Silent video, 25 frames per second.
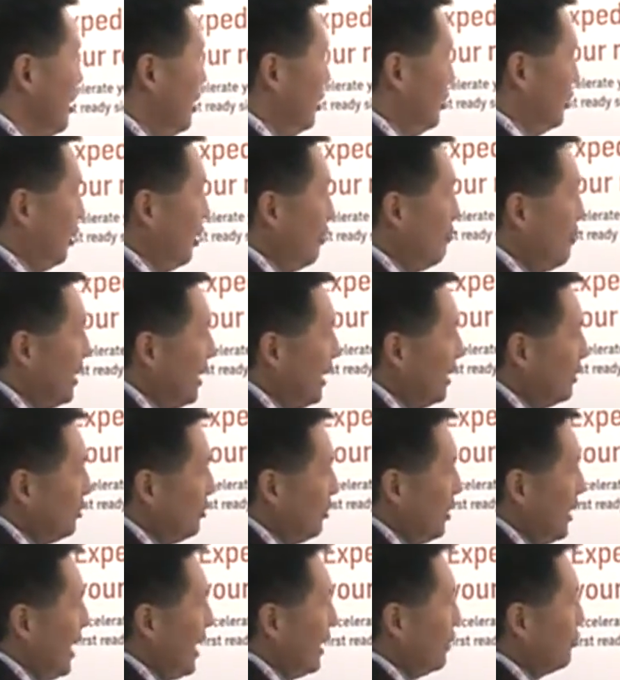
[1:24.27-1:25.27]
So let me get to
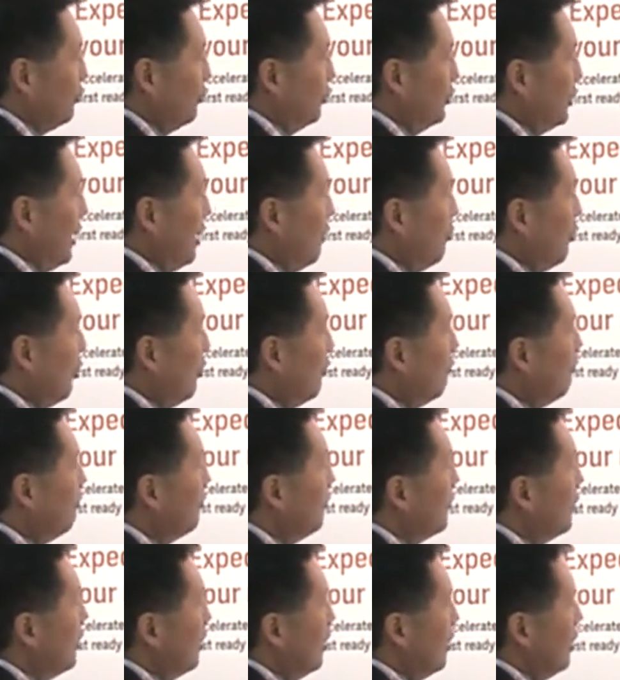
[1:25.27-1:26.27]
the actual demo.
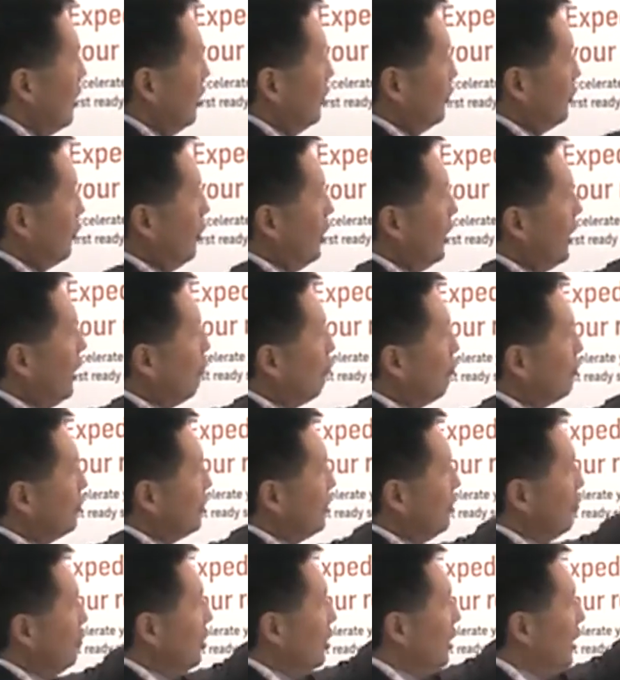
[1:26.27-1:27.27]
So here we're
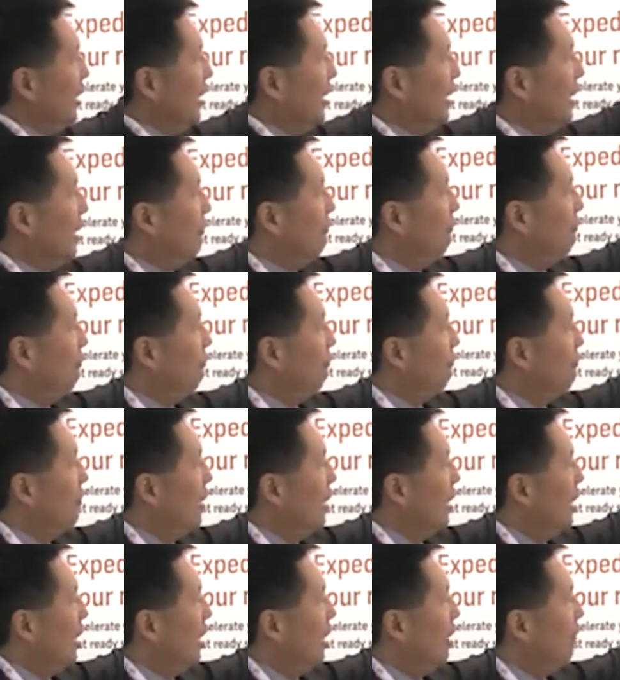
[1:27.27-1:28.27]
simulating a,
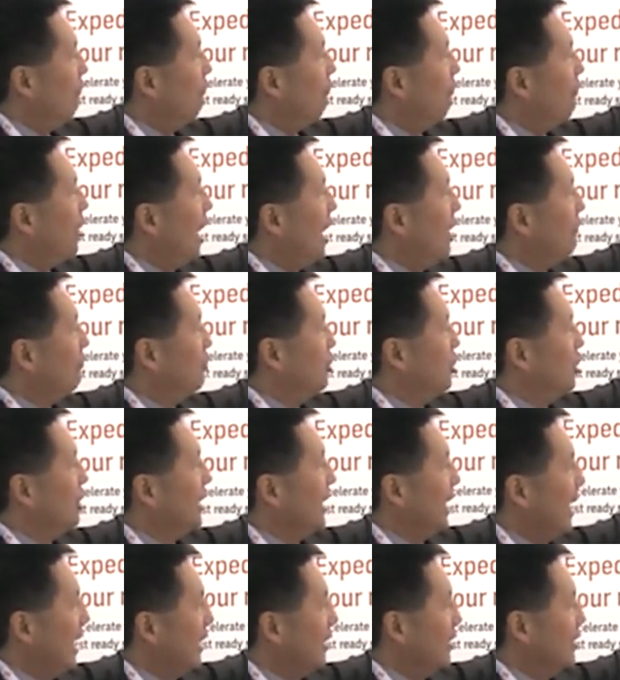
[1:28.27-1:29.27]
a 5G
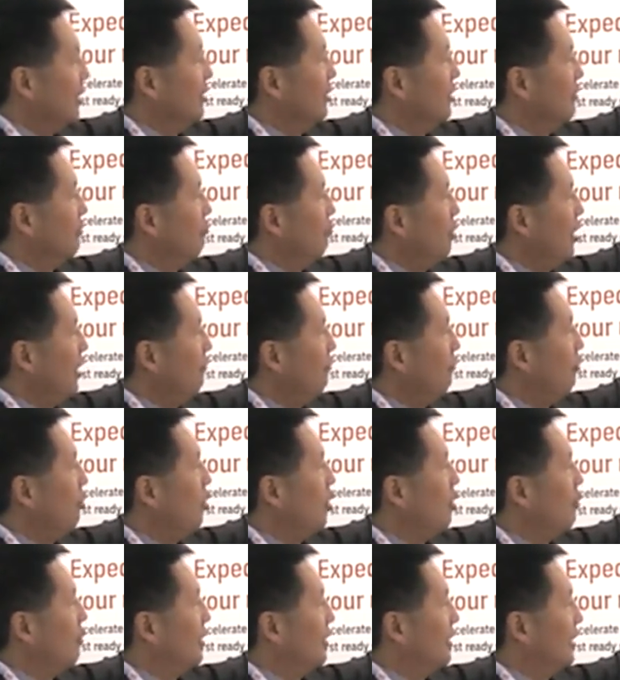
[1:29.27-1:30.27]
candidate
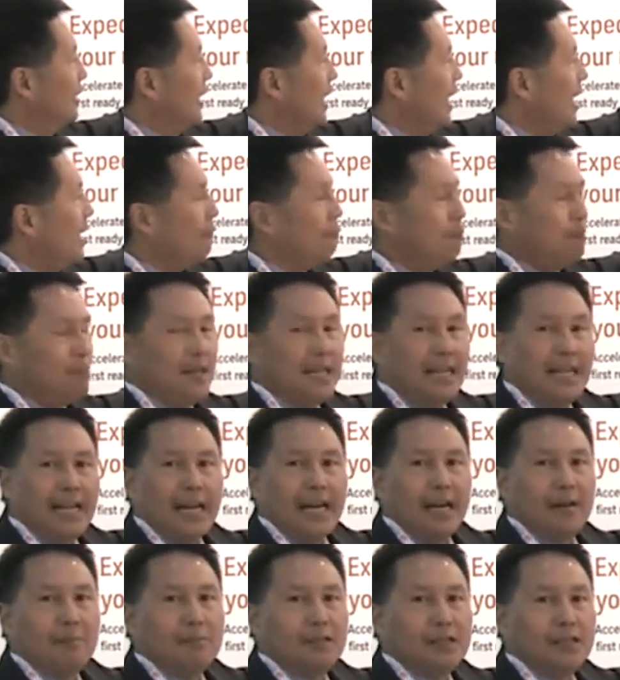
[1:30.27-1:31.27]
waveform. It's an
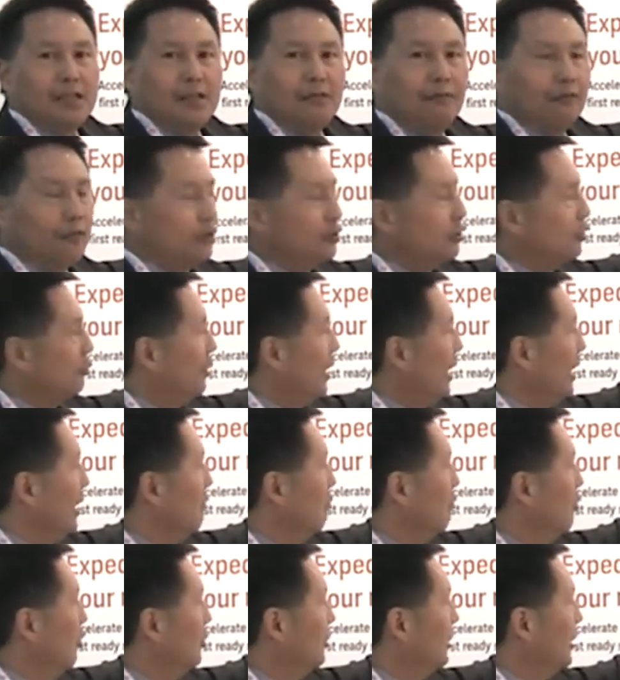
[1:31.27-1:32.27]
FBMC filter bank
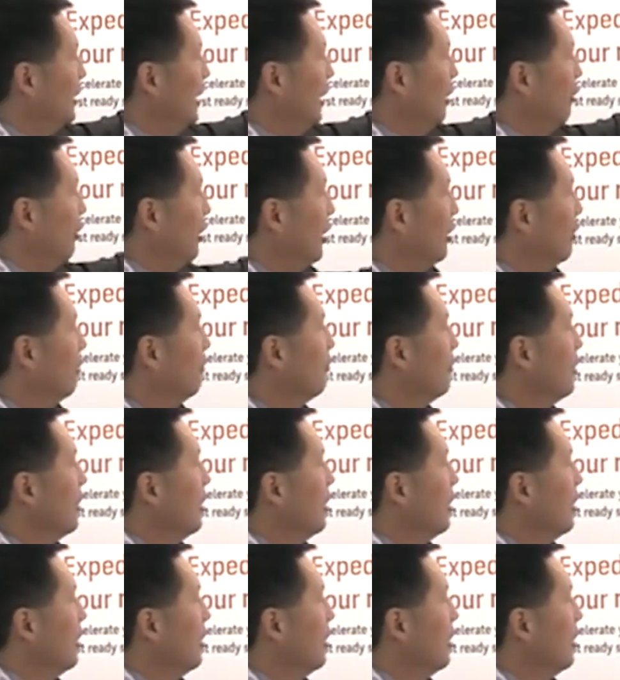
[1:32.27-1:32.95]
multicarrier.